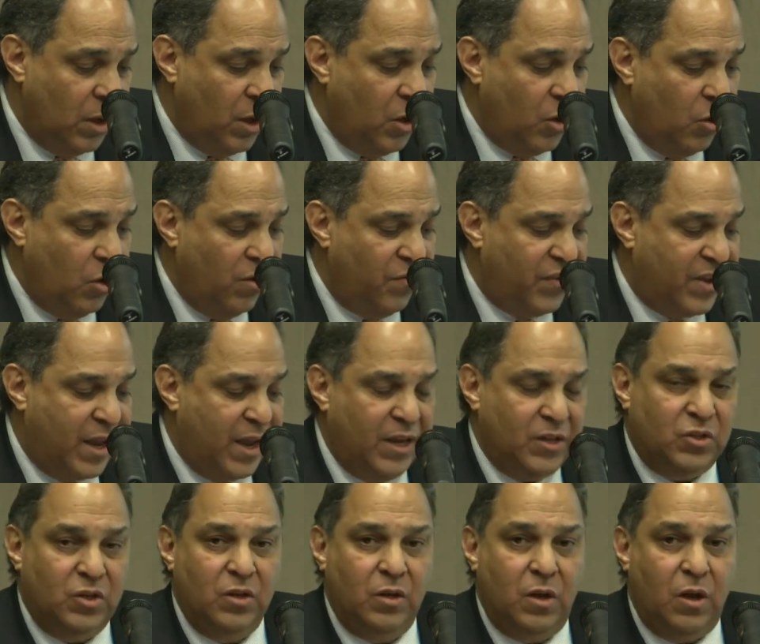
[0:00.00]

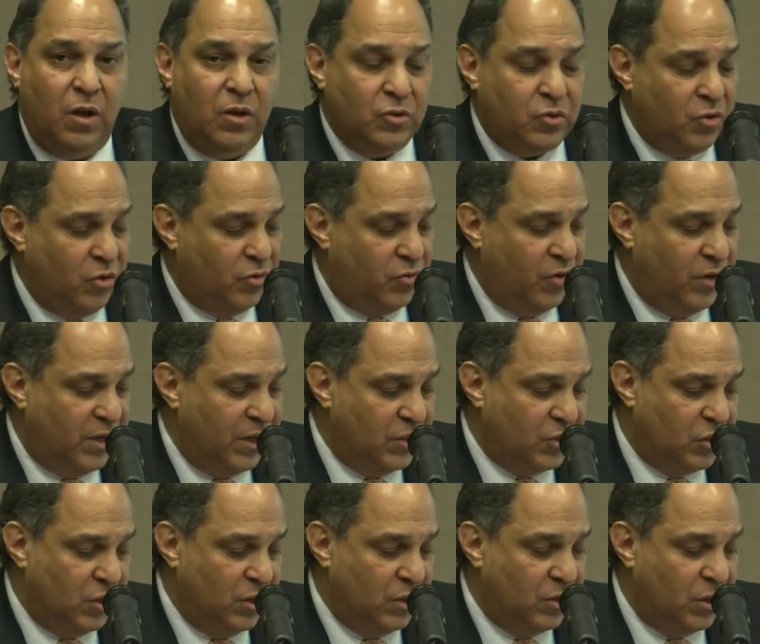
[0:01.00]
unification culture
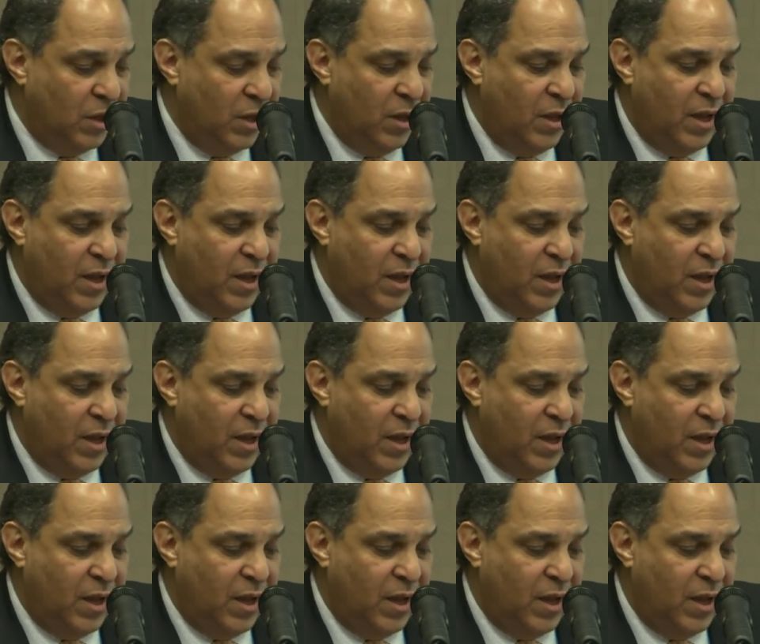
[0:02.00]
traditions